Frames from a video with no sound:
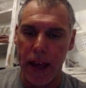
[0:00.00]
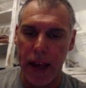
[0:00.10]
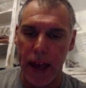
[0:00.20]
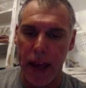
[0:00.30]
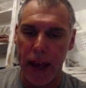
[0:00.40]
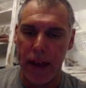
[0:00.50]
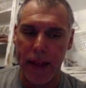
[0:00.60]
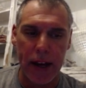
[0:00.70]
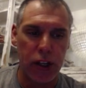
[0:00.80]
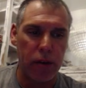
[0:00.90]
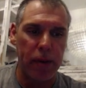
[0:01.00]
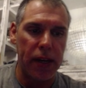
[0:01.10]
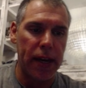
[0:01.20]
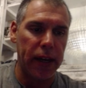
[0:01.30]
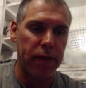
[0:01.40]
and that should
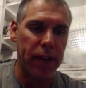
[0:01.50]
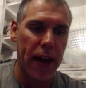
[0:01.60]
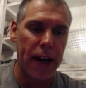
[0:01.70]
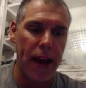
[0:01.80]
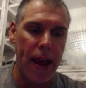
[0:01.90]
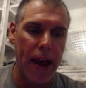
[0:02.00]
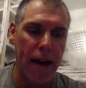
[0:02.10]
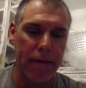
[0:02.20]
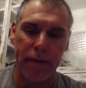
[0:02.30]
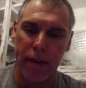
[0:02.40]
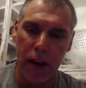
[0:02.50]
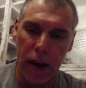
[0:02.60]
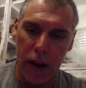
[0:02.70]
be -9.5.